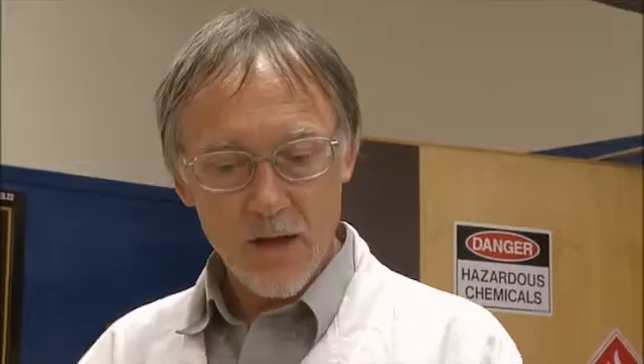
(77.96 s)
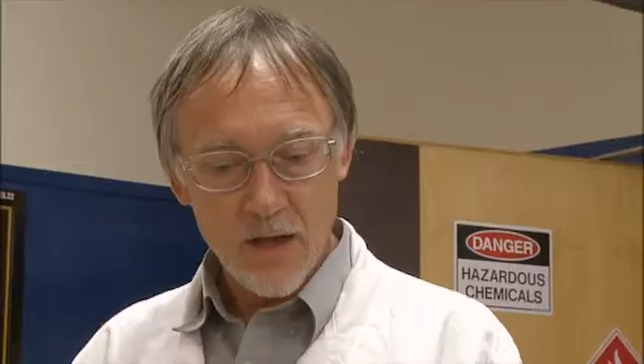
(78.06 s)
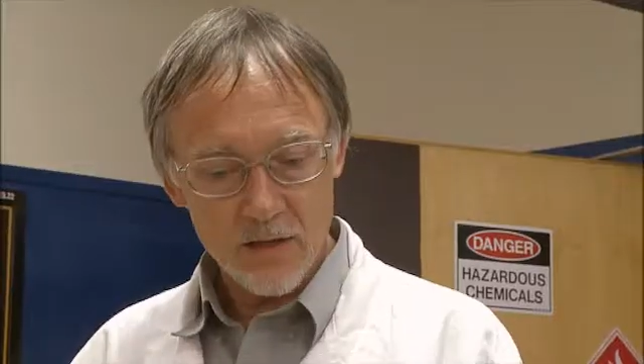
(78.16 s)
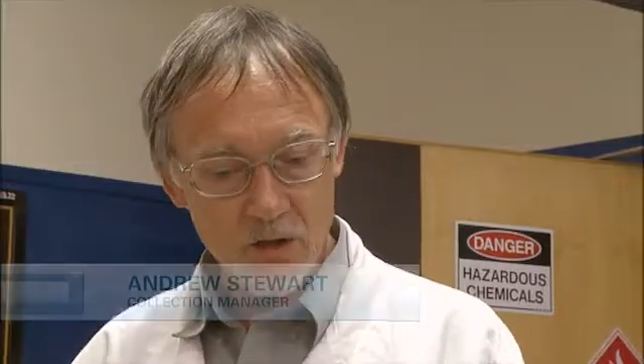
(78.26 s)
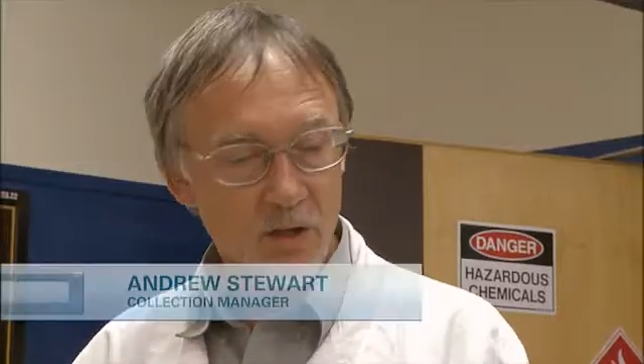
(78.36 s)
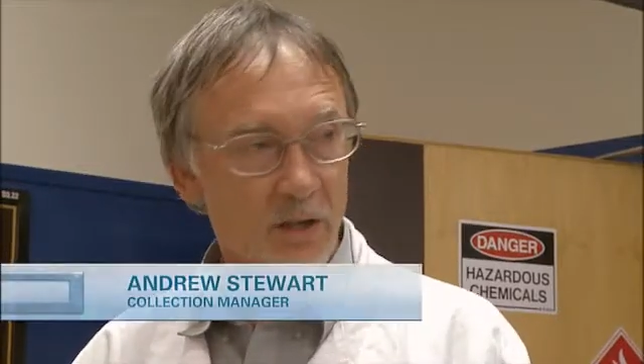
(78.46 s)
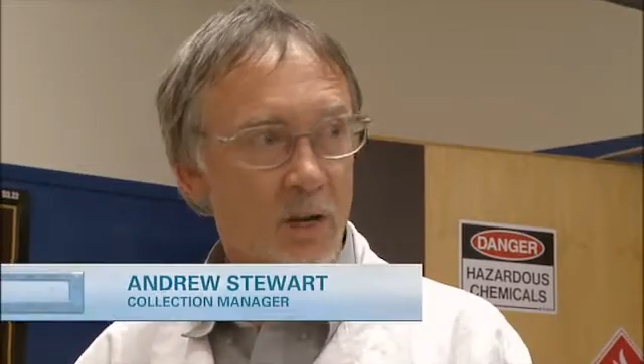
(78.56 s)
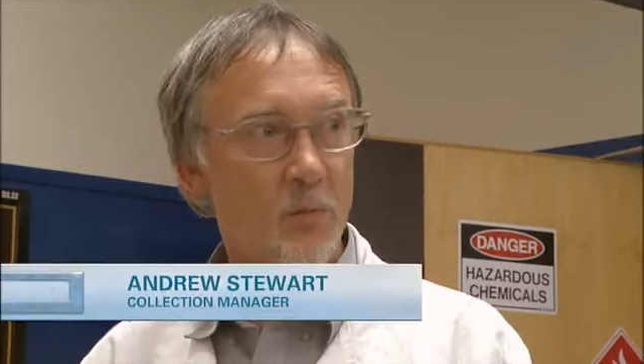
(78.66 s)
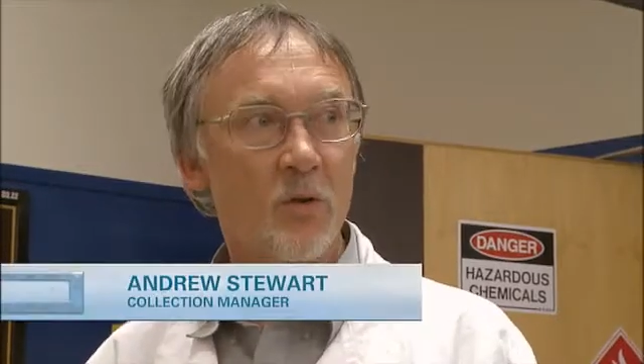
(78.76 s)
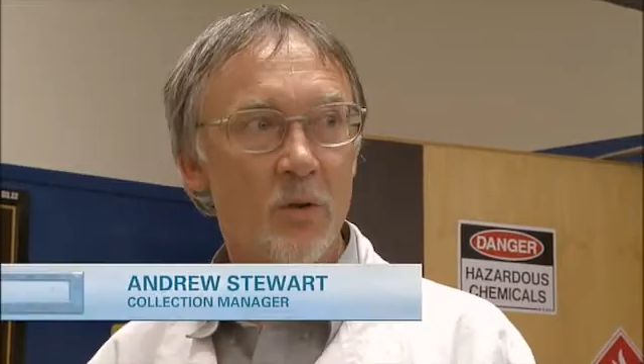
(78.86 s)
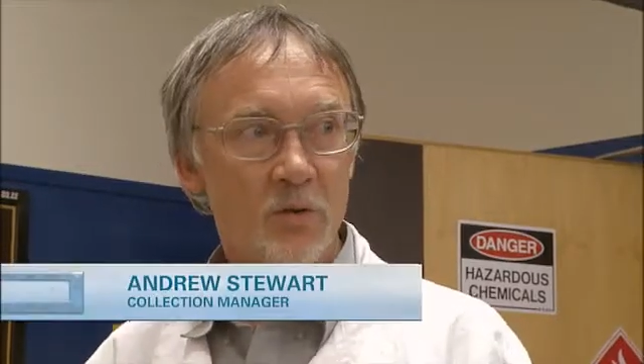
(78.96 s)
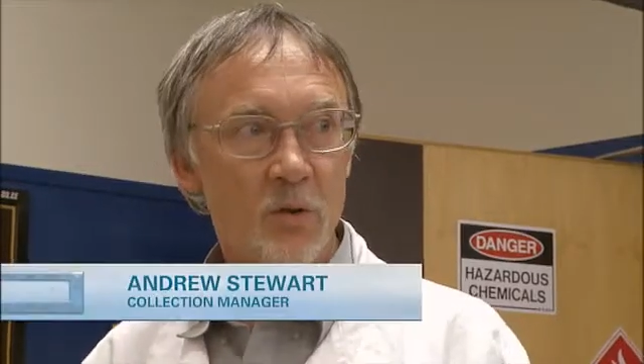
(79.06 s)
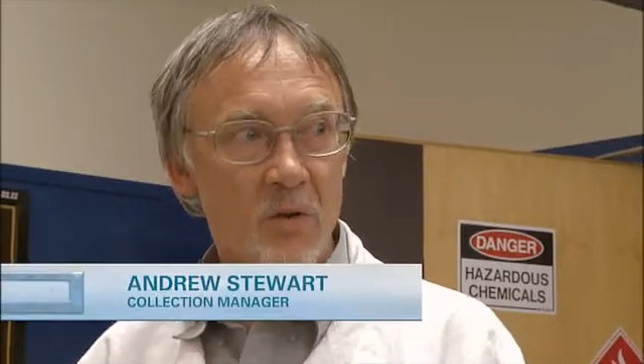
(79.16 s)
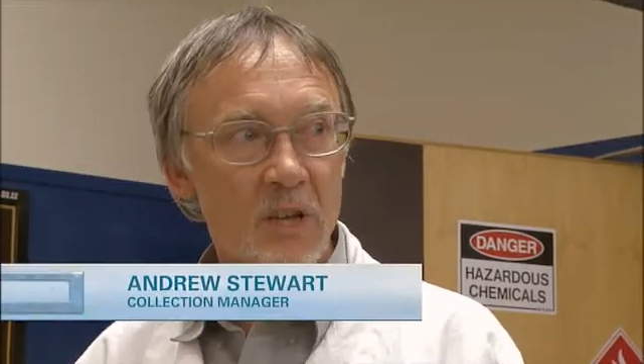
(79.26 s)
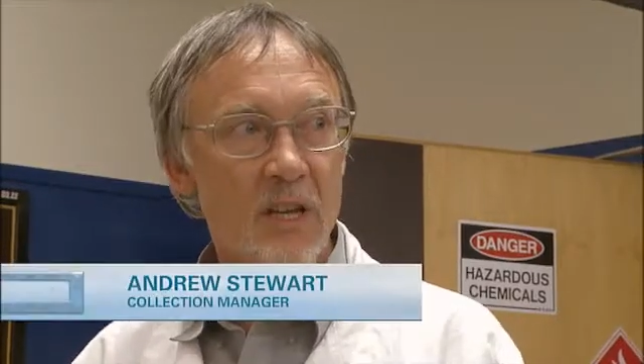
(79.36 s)
It's got a number of
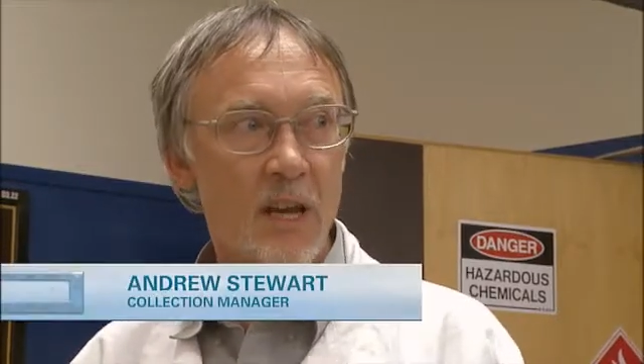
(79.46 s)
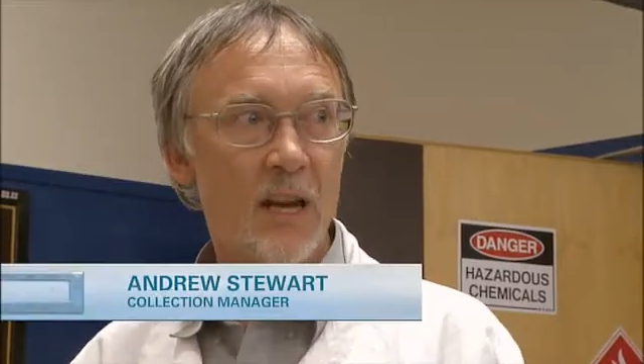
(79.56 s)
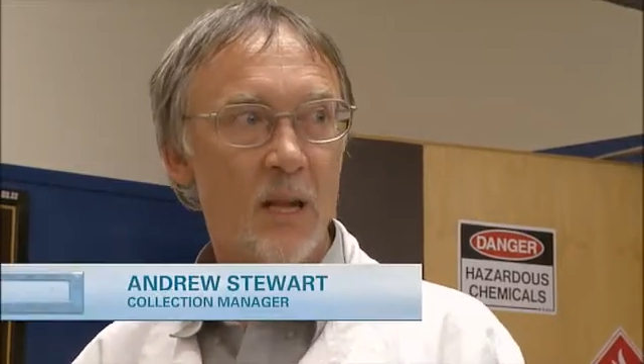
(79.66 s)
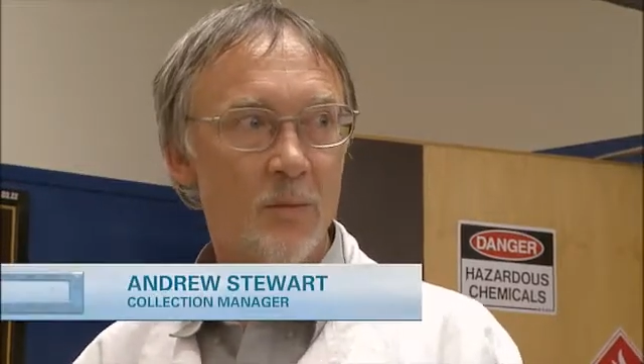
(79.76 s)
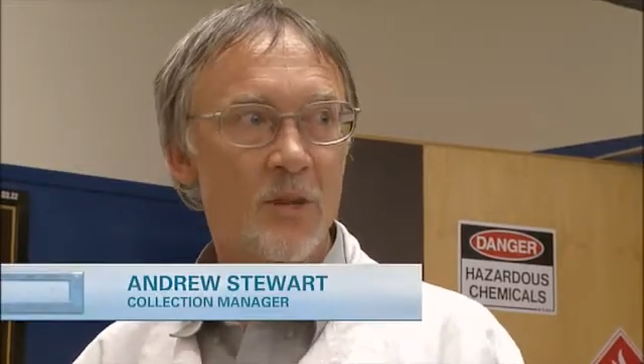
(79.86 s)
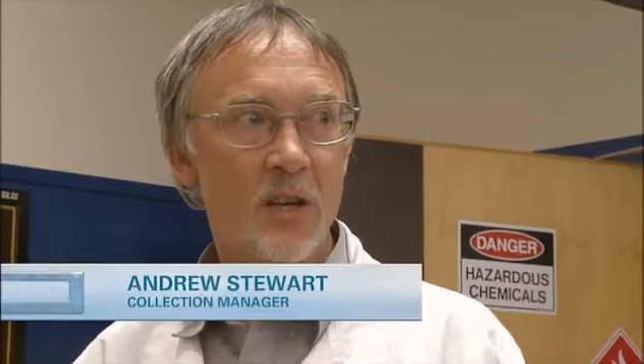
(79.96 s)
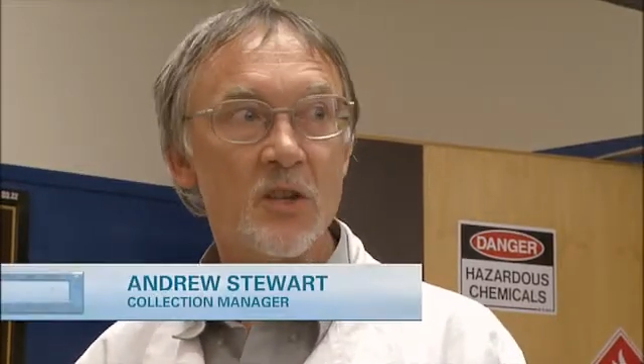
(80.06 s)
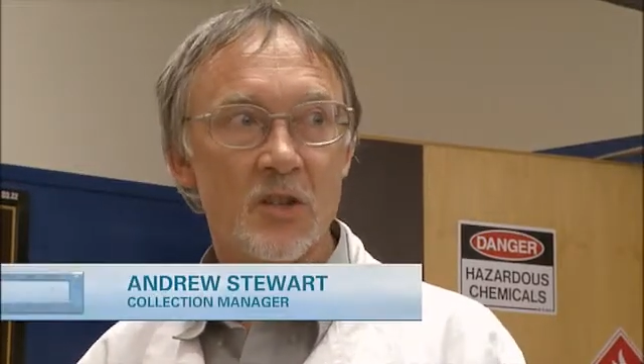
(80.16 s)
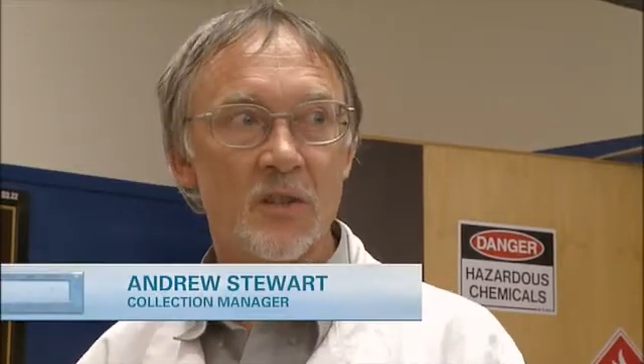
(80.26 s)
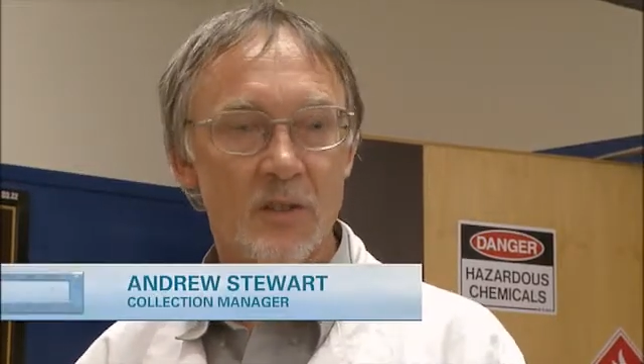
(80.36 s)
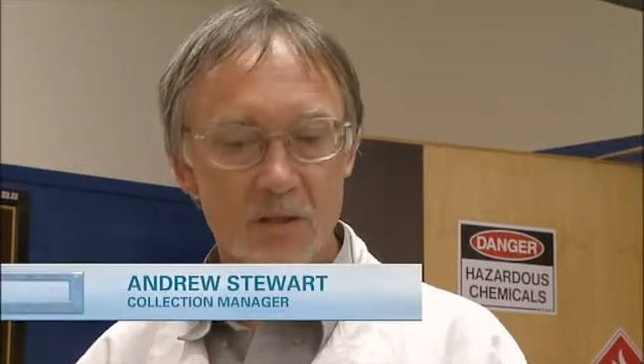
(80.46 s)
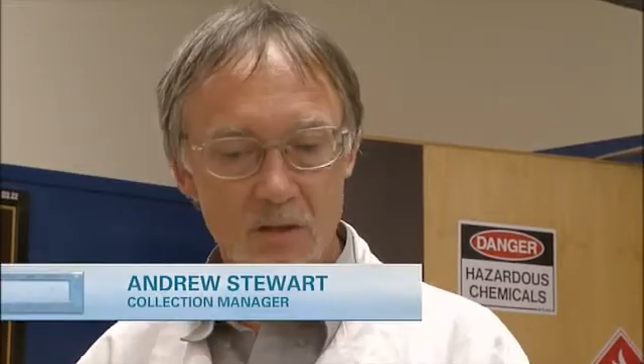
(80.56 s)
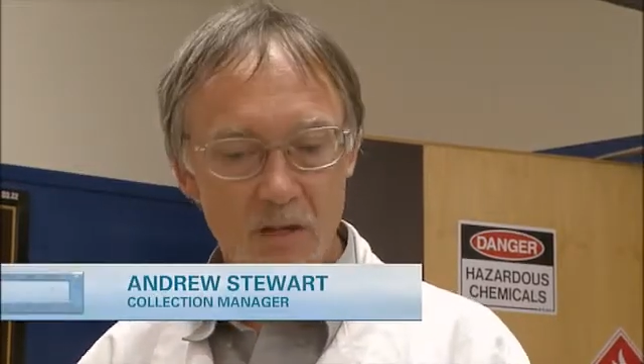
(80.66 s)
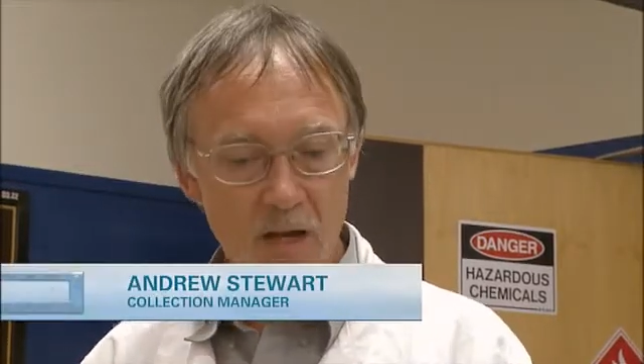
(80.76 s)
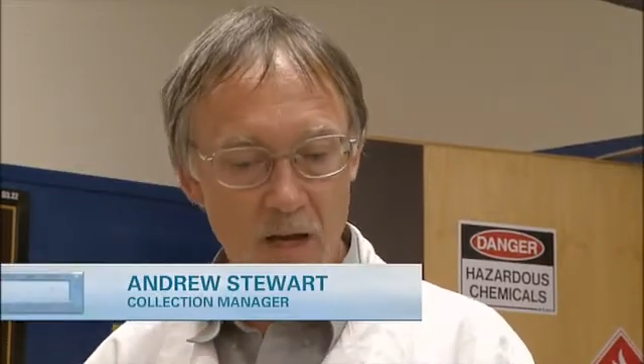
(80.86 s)
unique adaptations
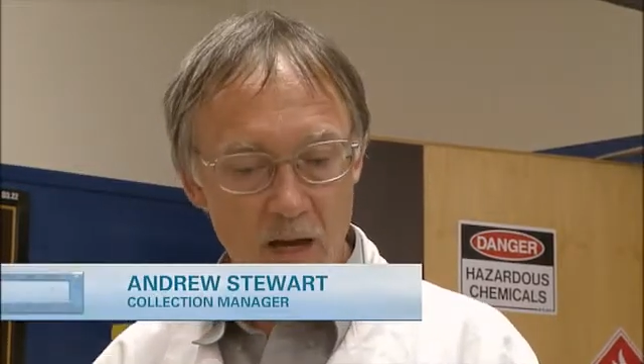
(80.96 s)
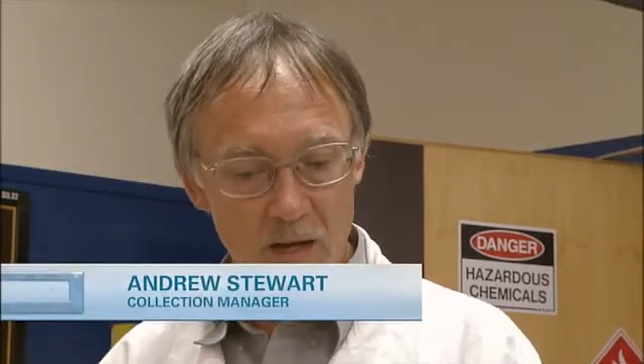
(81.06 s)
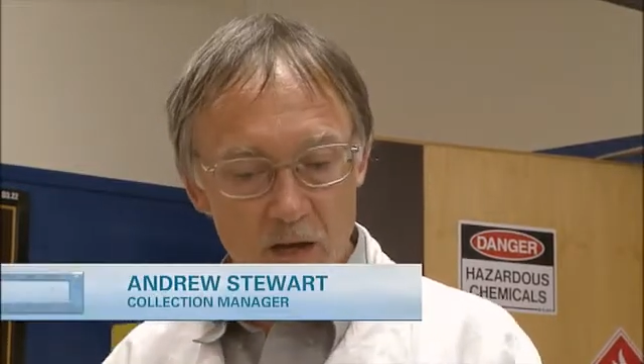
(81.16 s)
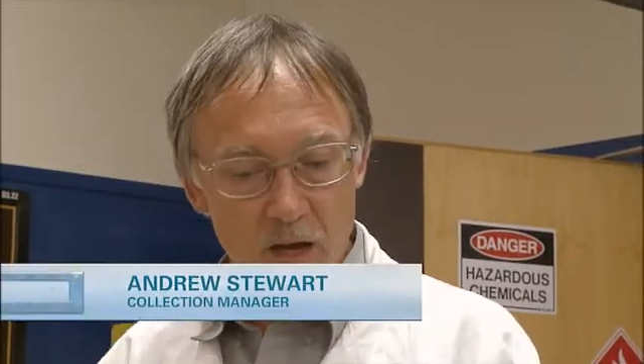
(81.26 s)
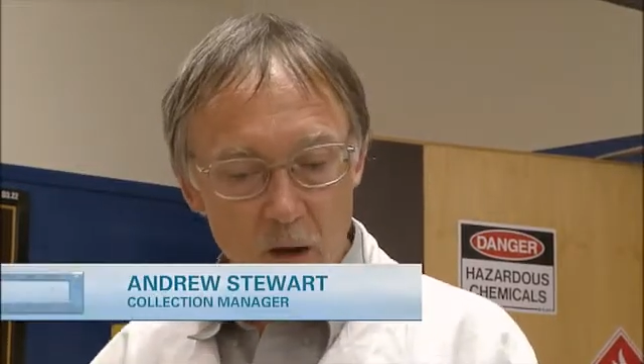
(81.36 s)
that are